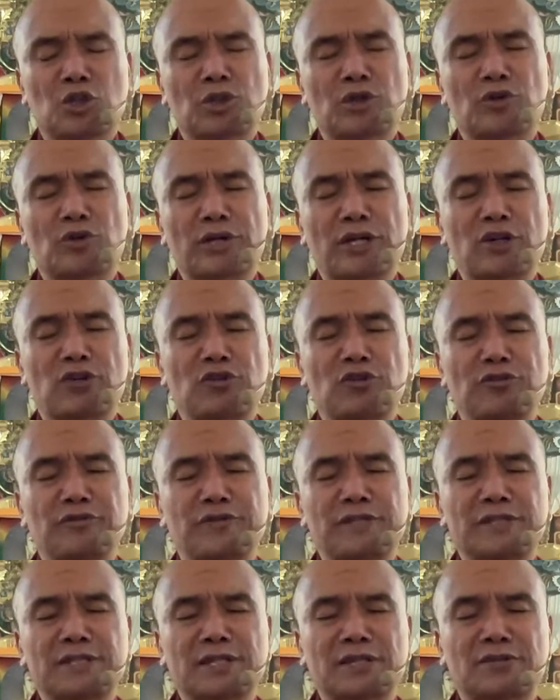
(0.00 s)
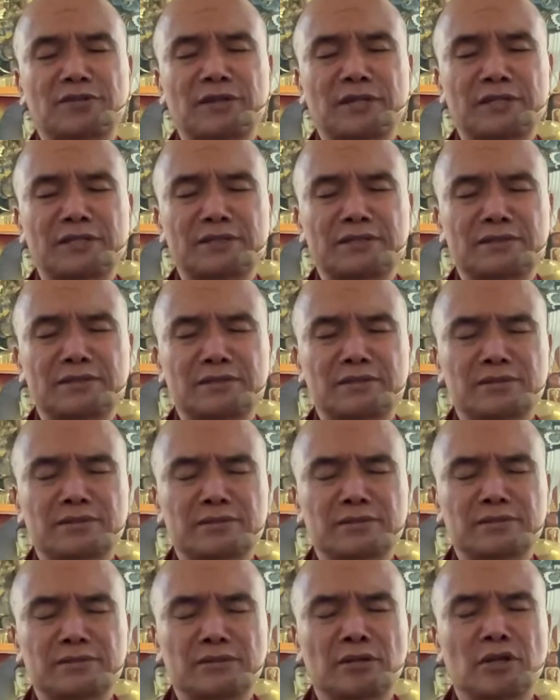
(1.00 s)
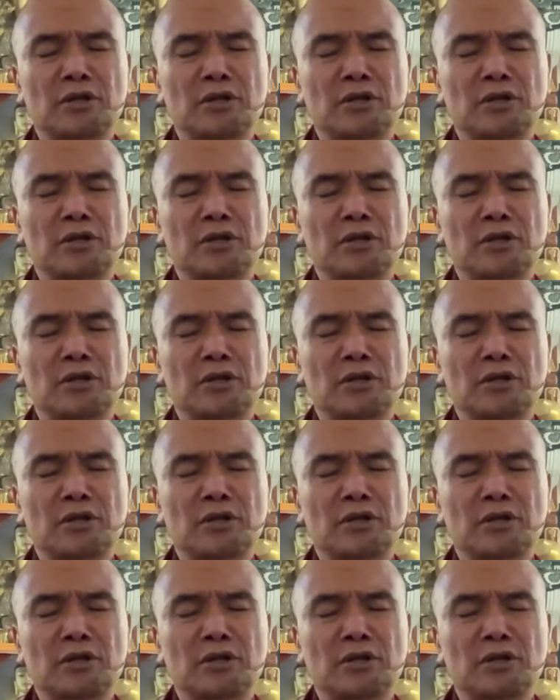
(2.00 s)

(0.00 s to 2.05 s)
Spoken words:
So how to get rid of this ignorance?